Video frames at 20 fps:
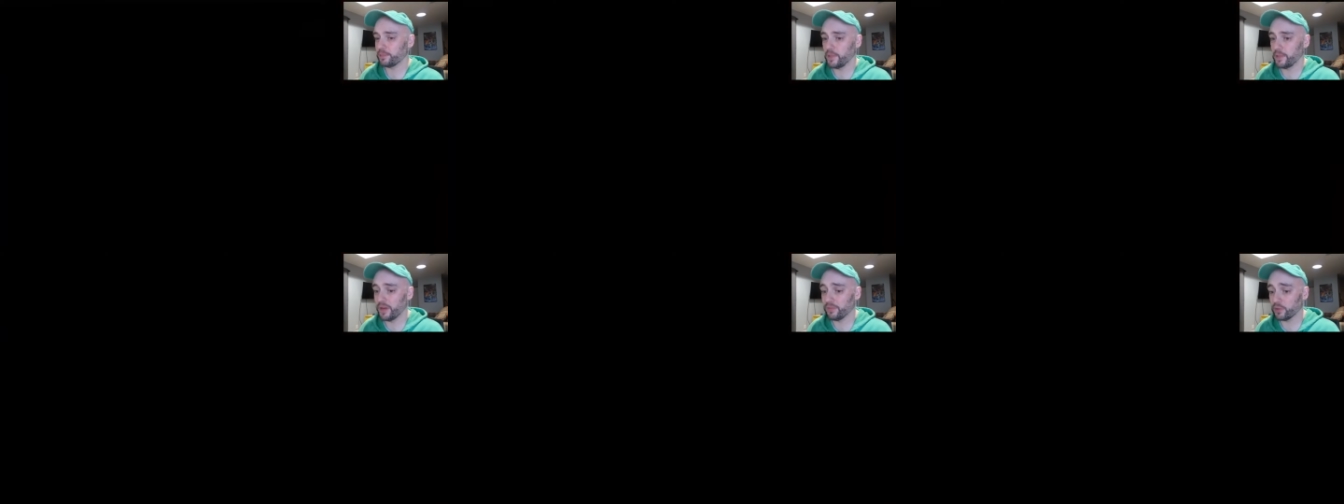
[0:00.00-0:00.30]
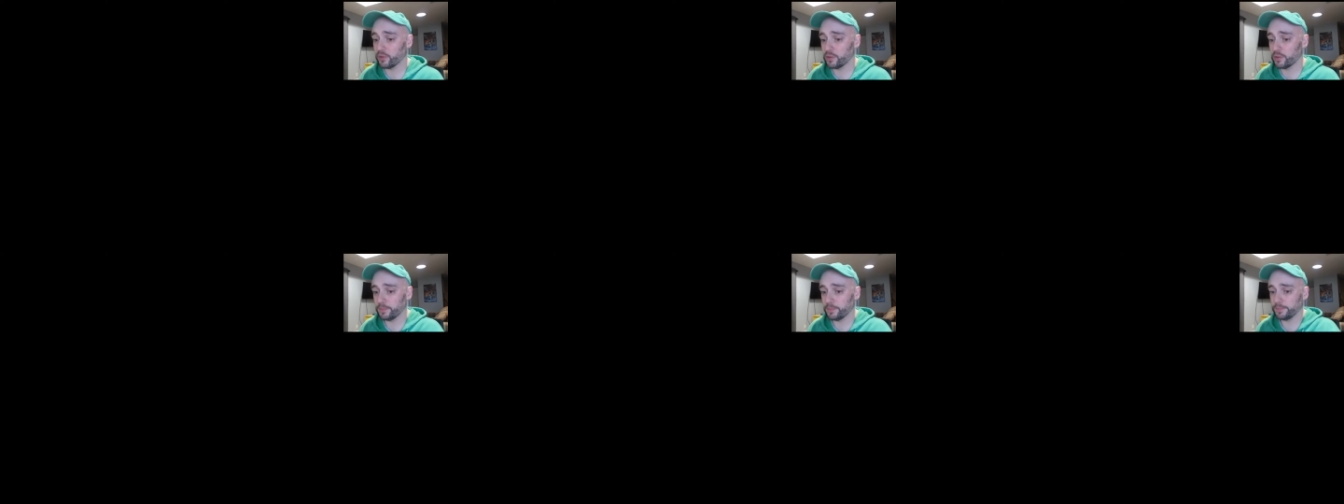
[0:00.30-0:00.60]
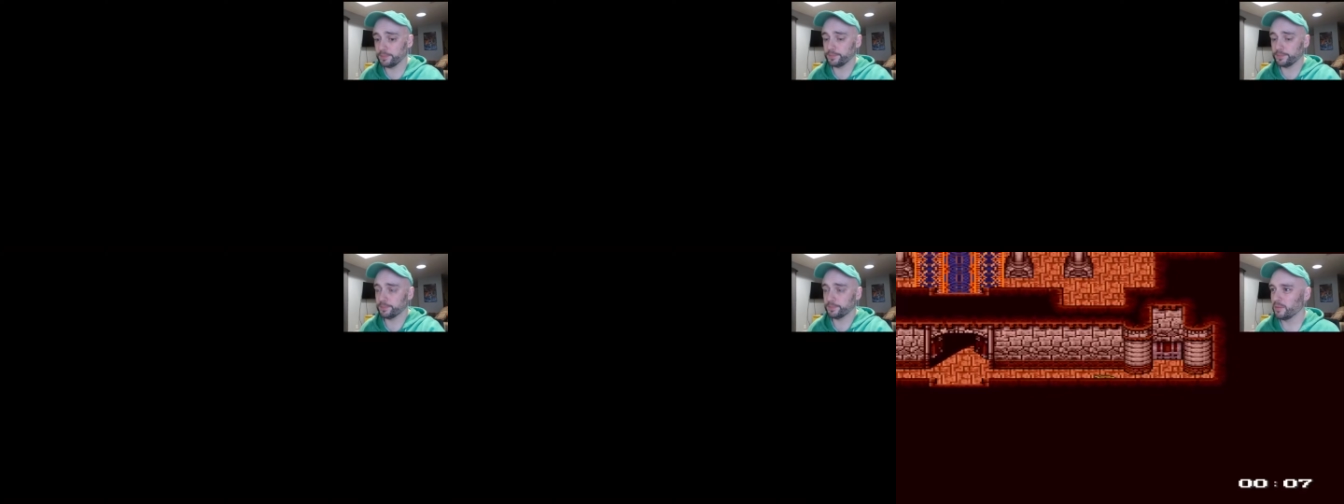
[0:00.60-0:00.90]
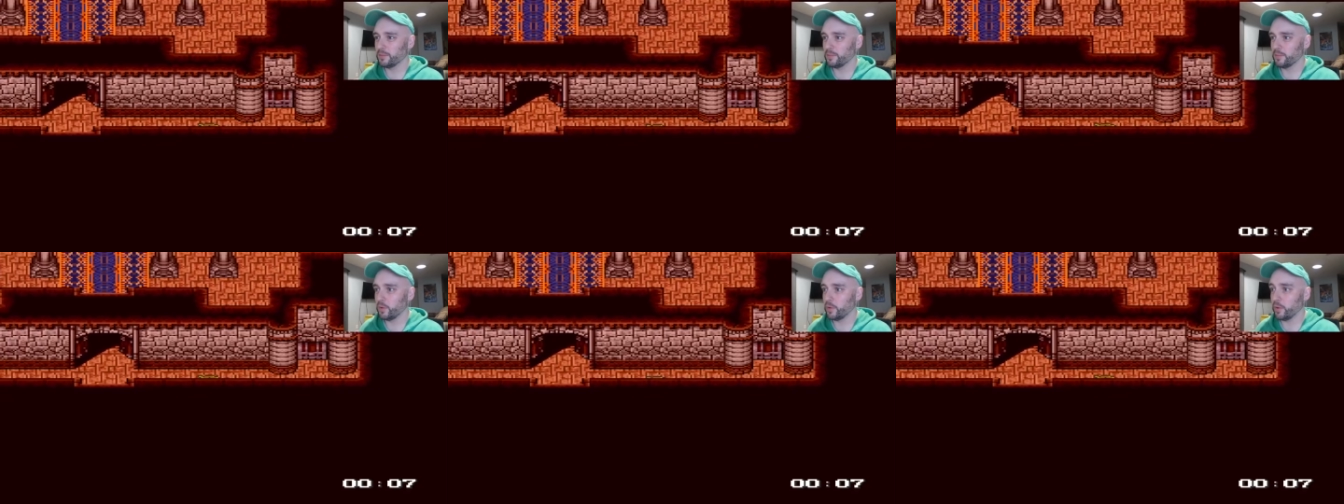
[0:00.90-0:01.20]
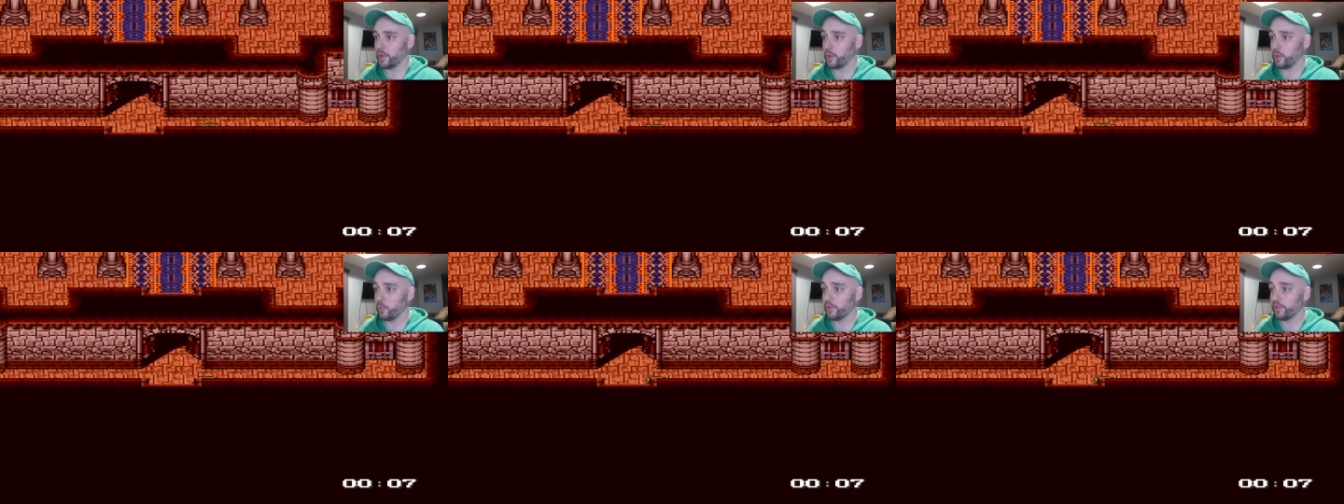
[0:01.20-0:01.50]
ever.
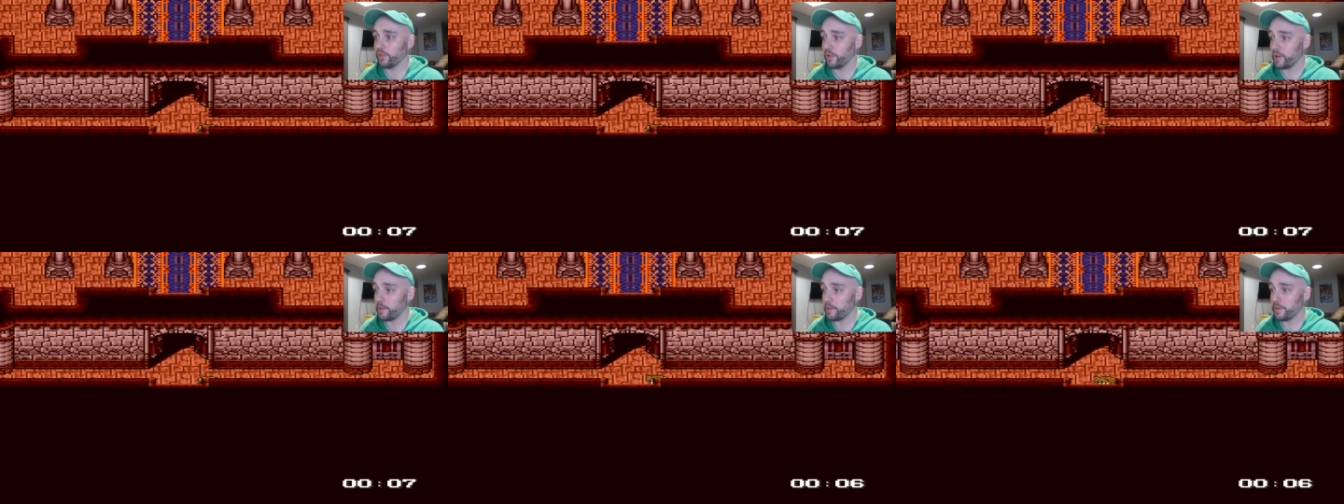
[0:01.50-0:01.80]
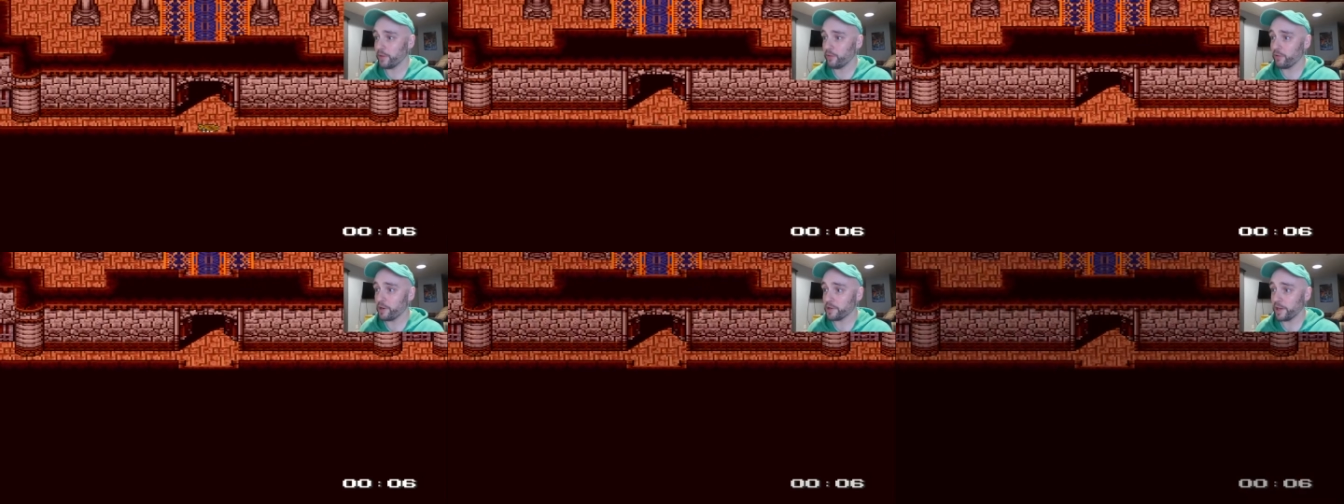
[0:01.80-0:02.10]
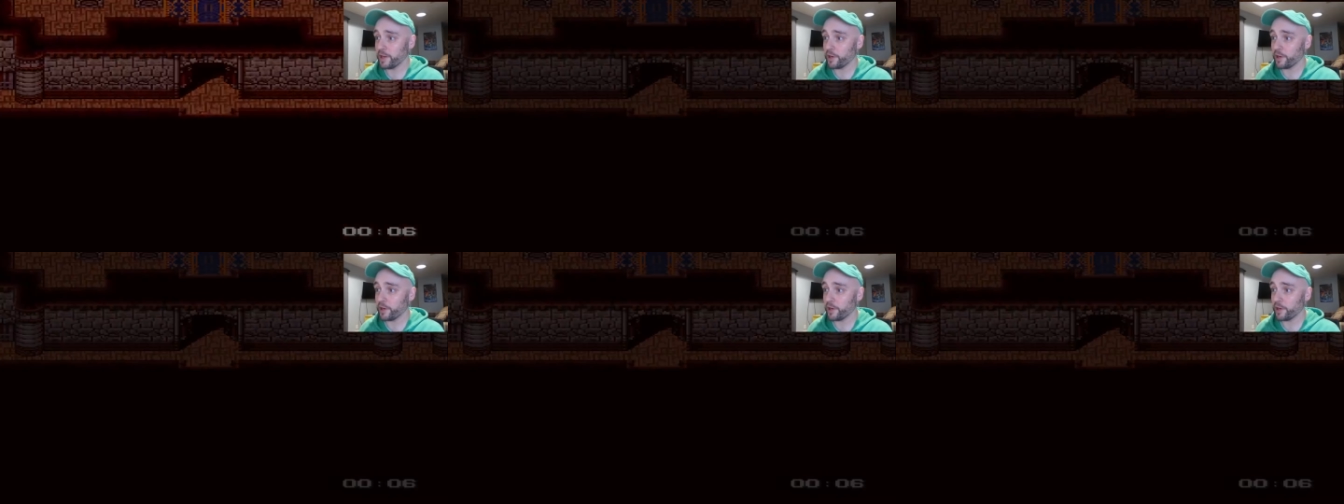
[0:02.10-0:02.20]
Okay, it wasn't letting me run.